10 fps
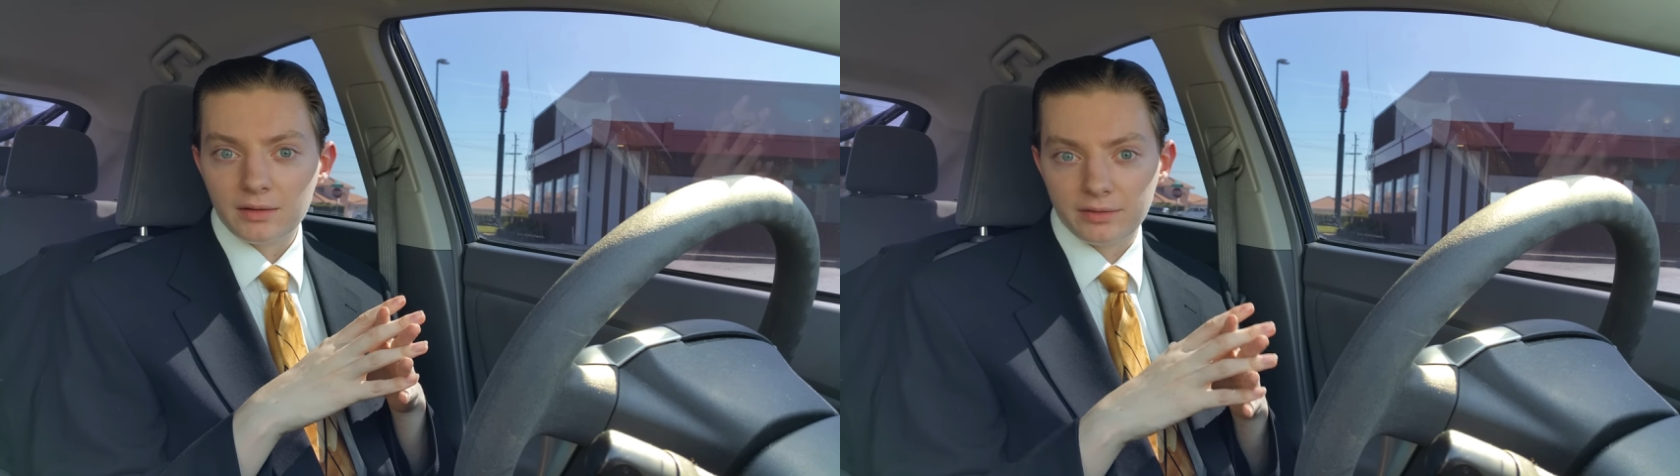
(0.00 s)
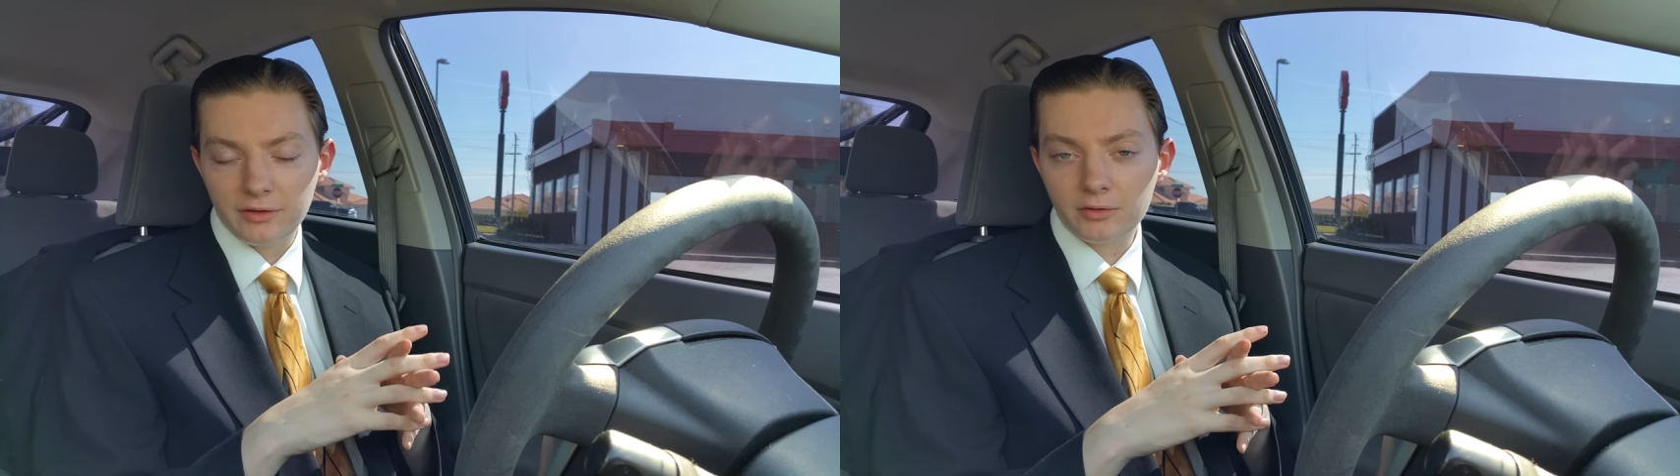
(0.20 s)

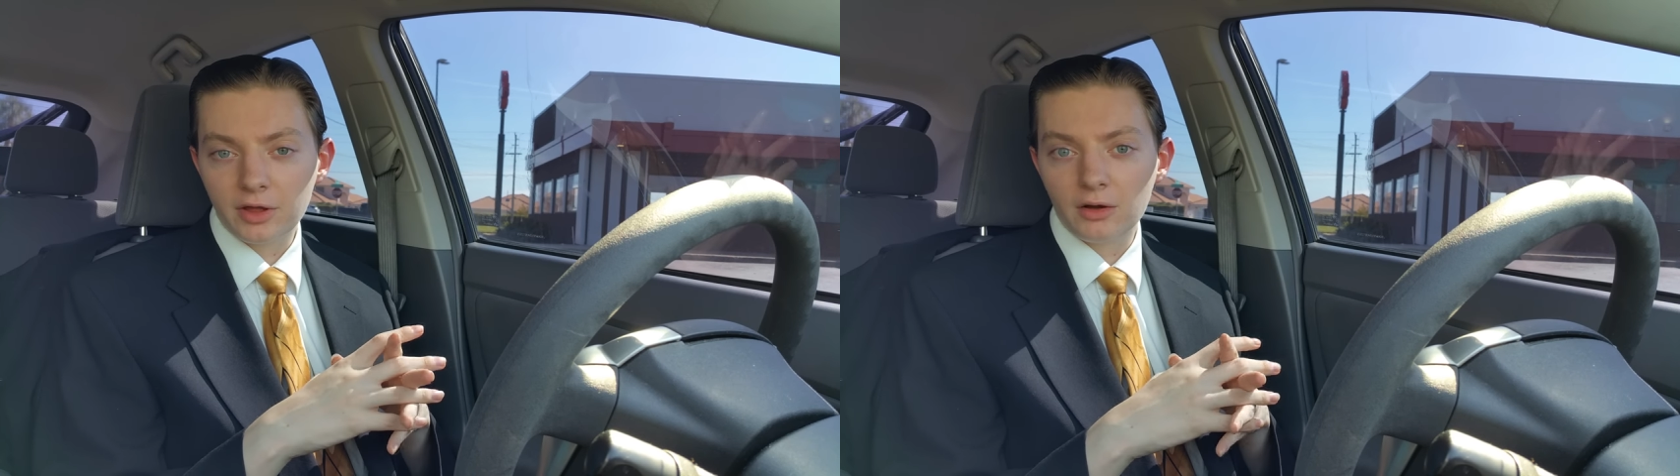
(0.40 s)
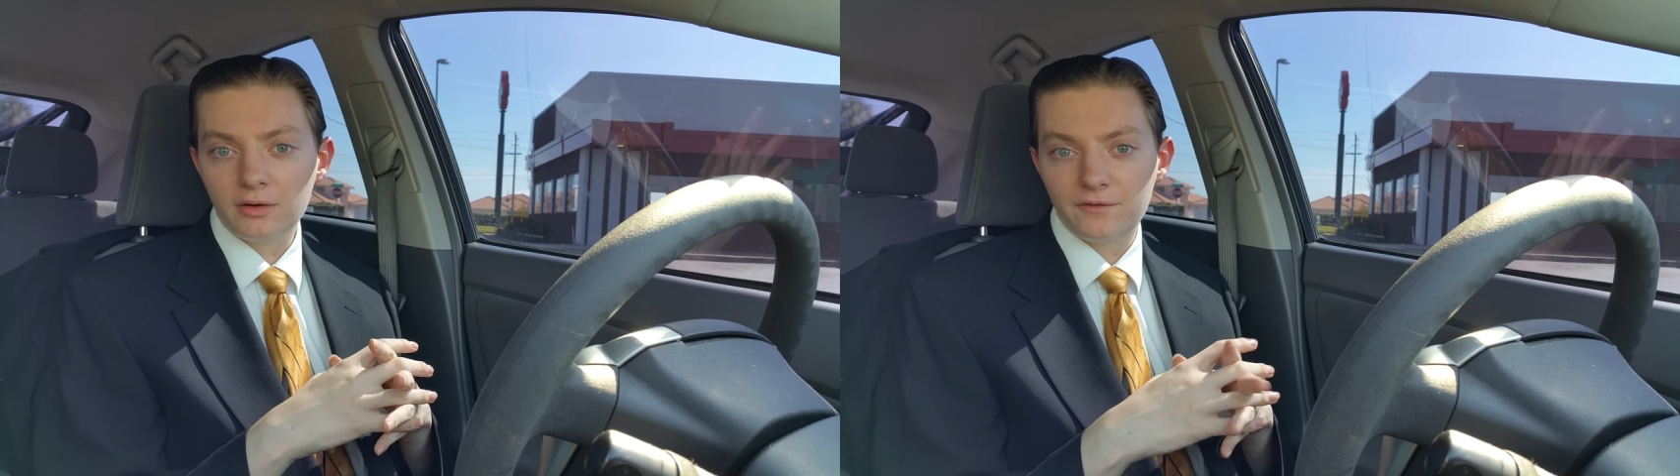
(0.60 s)
Still,
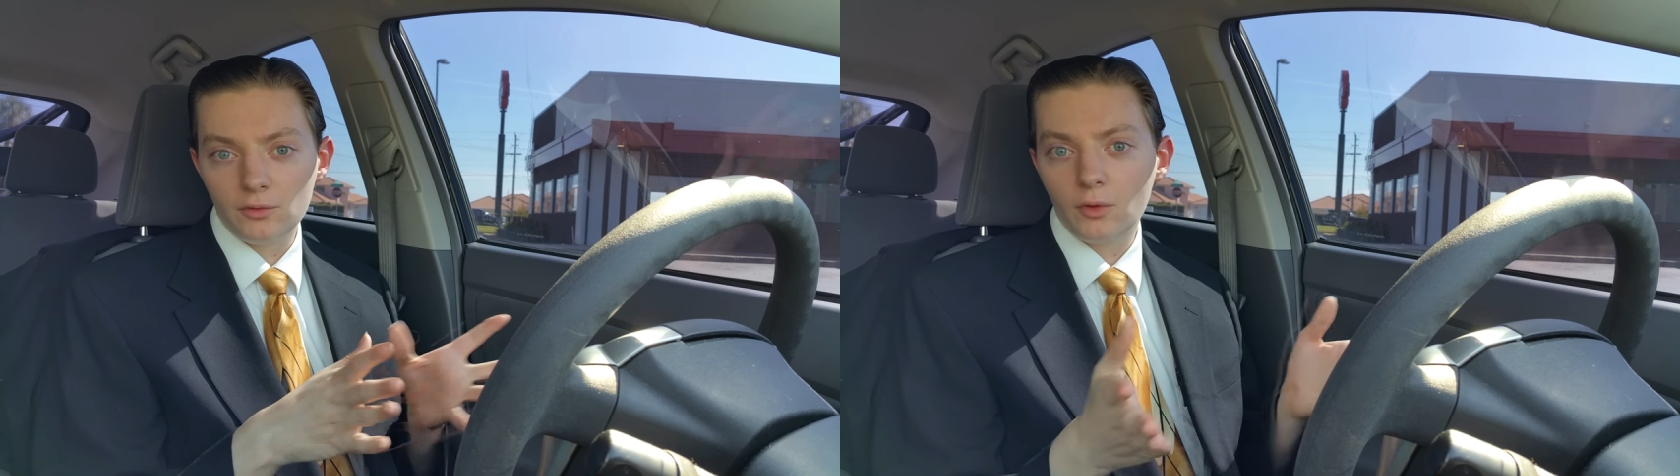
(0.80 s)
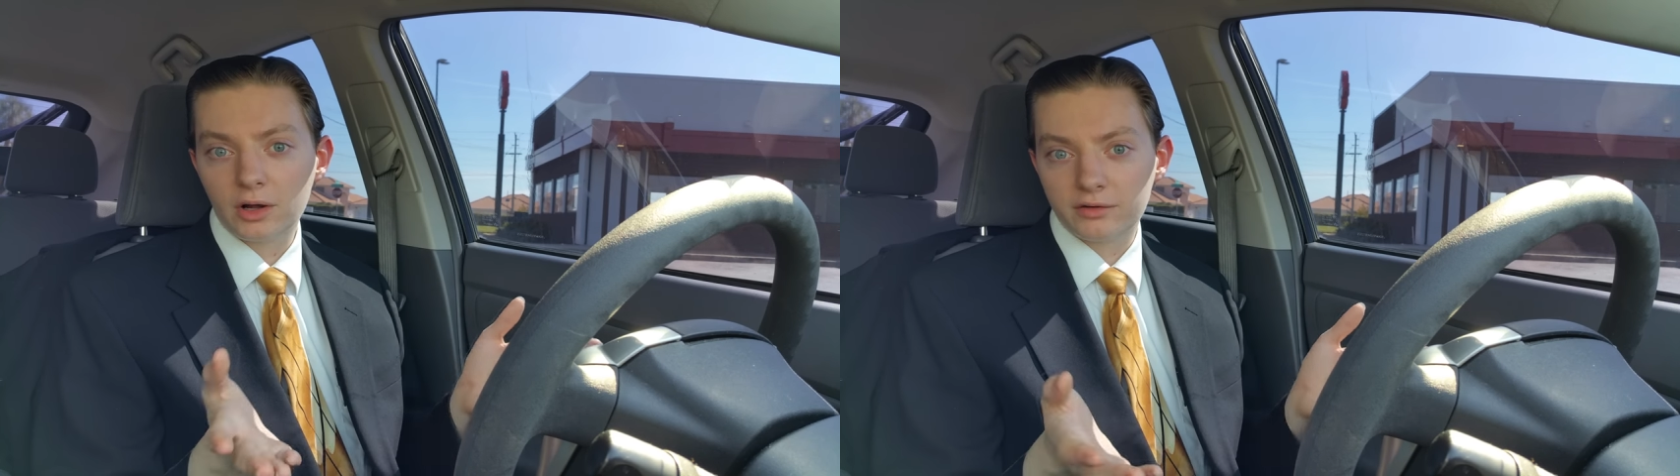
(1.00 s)
though, if
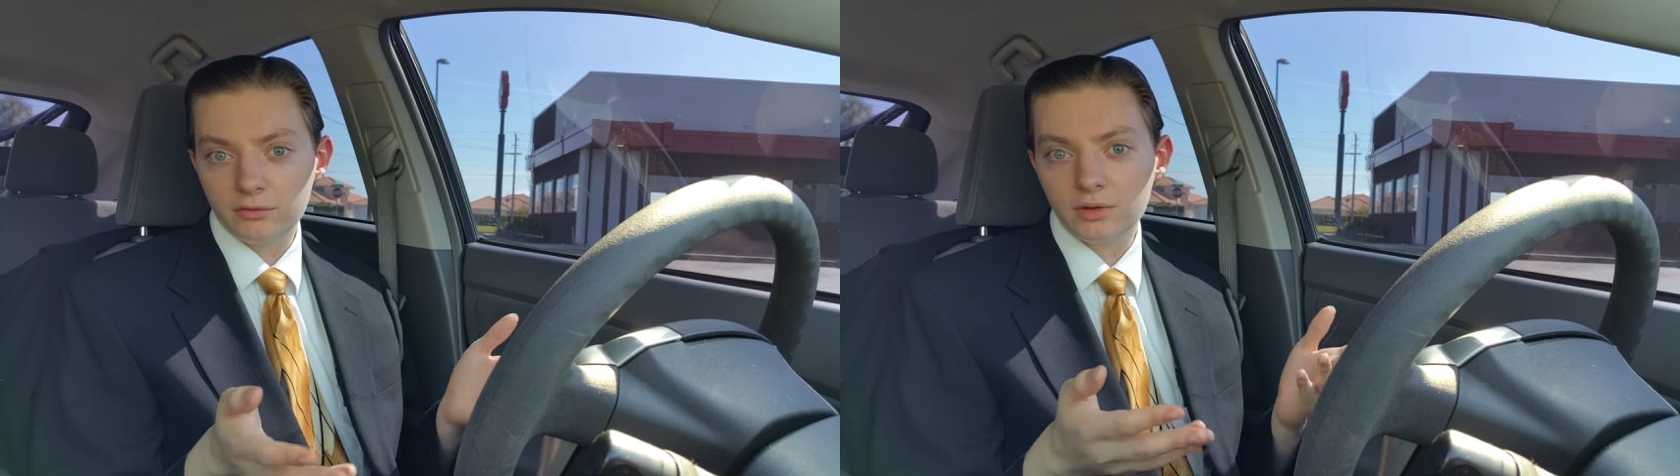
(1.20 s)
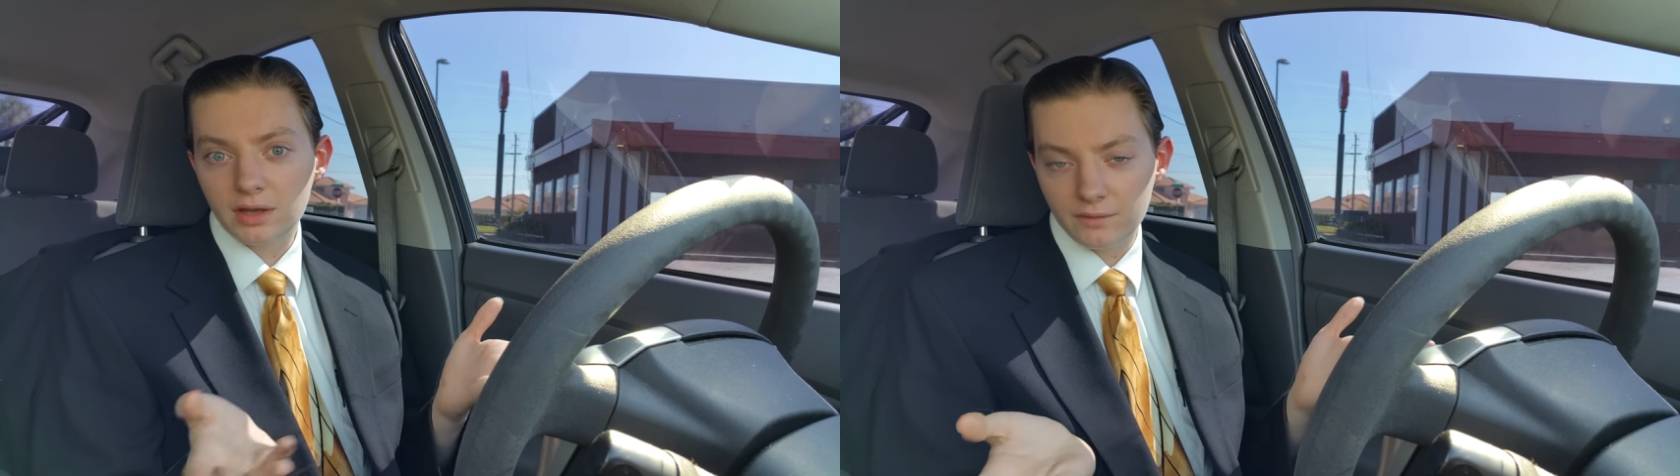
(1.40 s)
you want
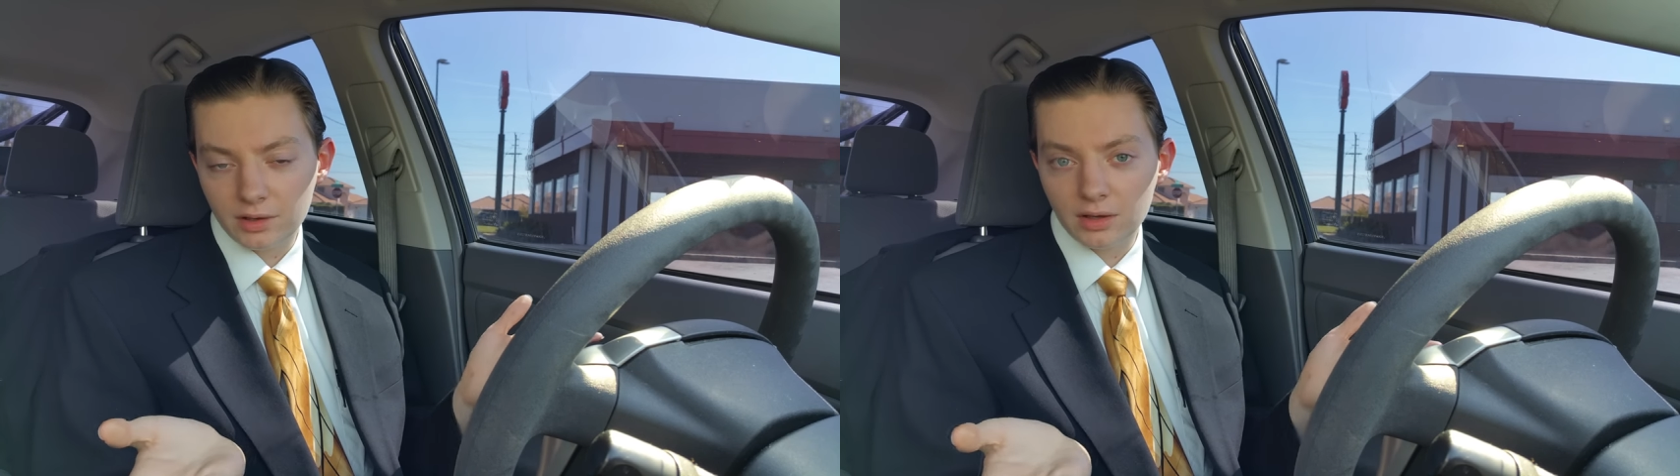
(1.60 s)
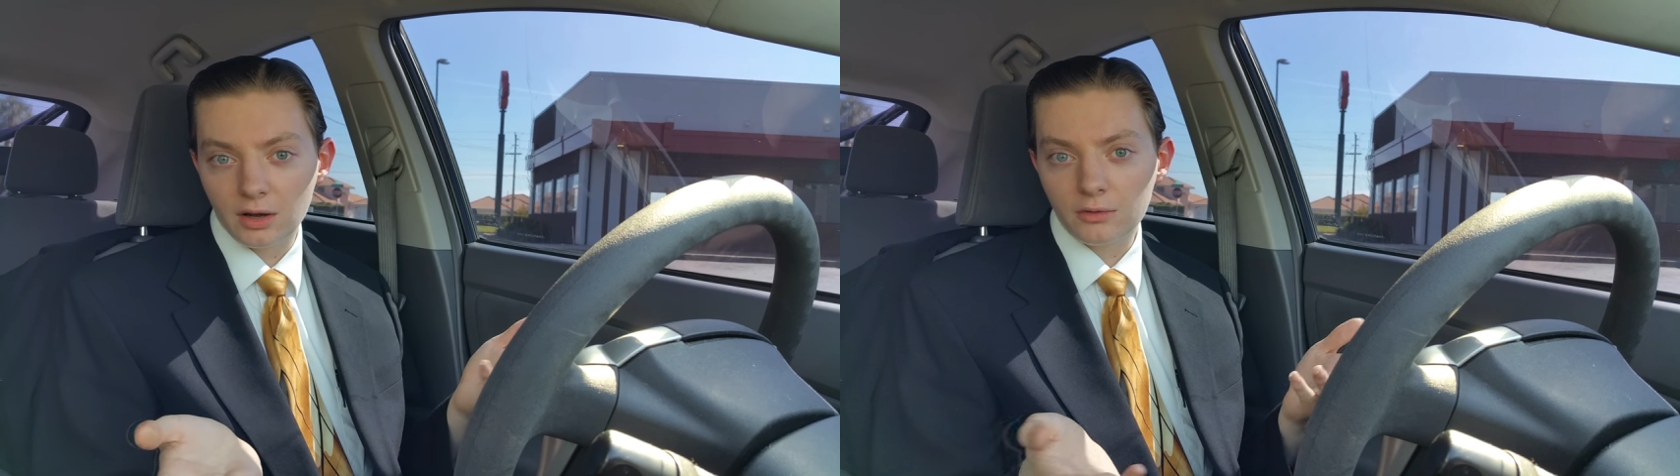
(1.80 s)
to, give
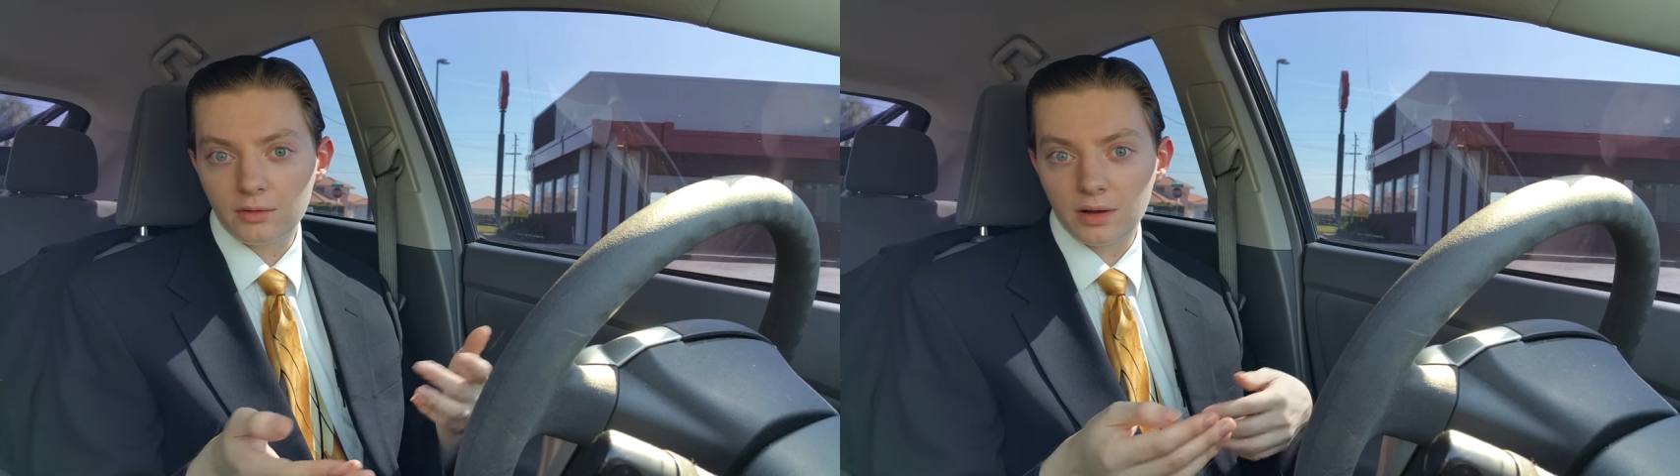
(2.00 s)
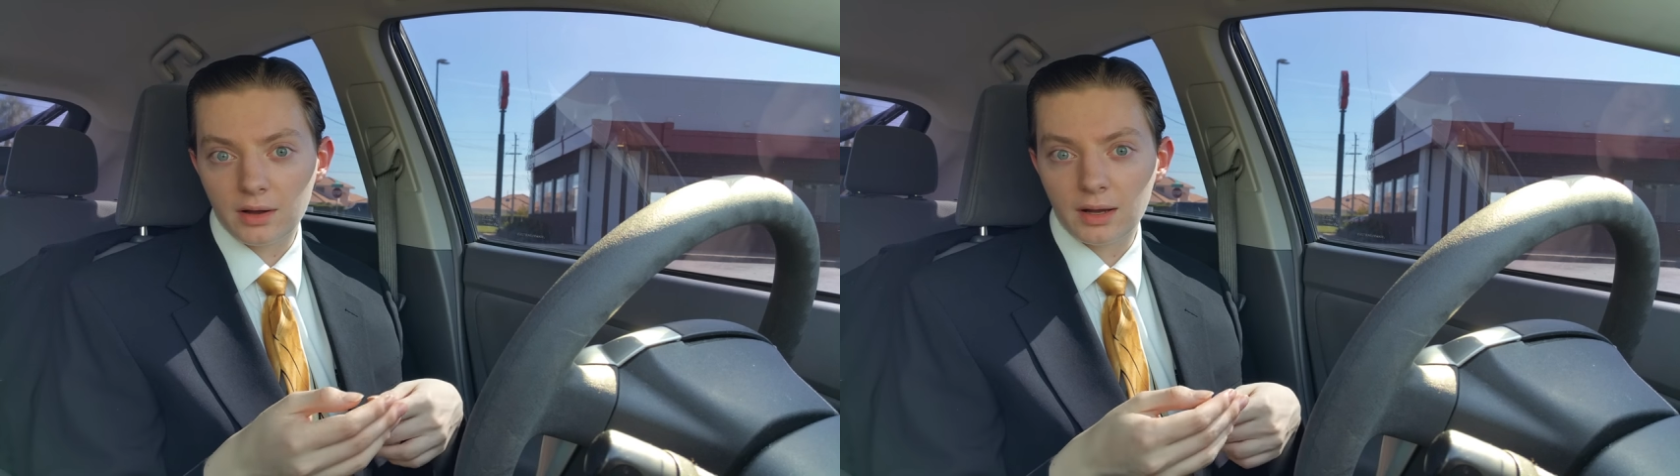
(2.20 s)
it a go.